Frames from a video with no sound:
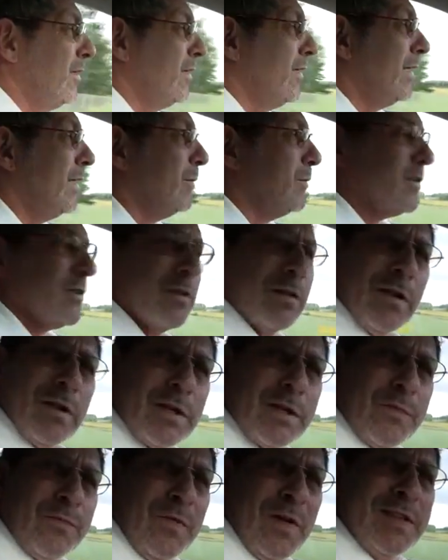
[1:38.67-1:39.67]
And he was a
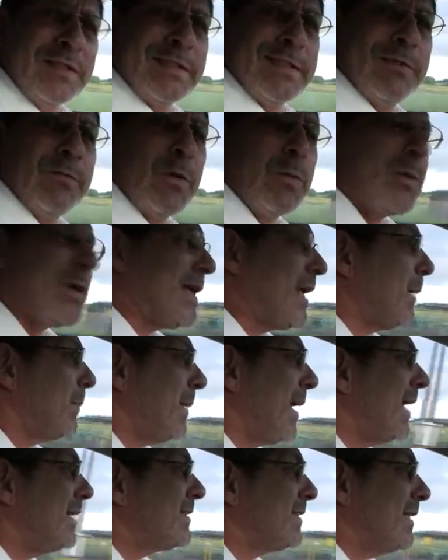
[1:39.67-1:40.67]
little defensive when we kept
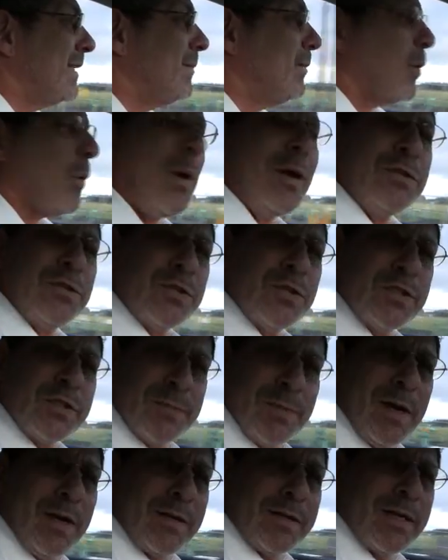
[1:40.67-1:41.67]
asking him questions
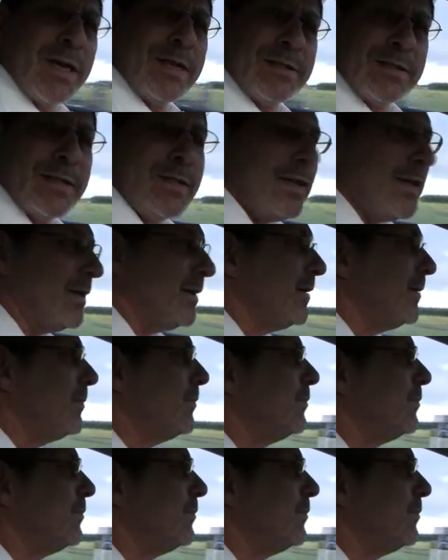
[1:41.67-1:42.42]
about that today.